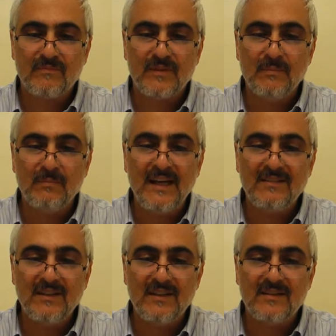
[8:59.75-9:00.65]
the
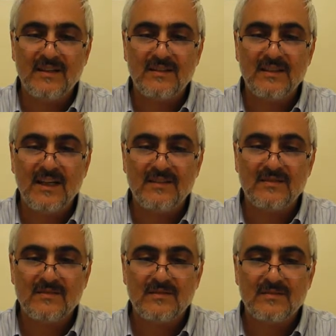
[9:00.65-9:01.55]
main thing is that
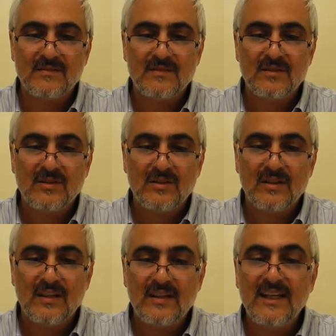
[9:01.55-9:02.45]

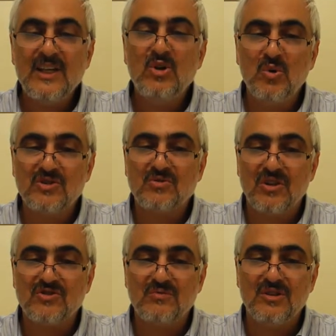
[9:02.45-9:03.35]
he who is
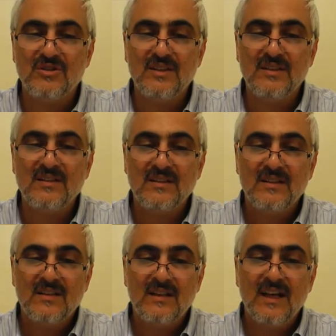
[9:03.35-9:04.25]
trustworthy
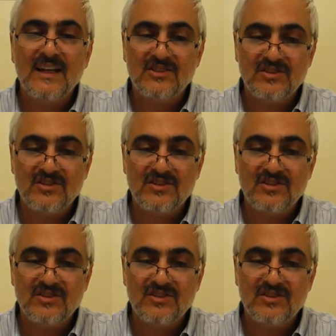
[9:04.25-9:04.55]
and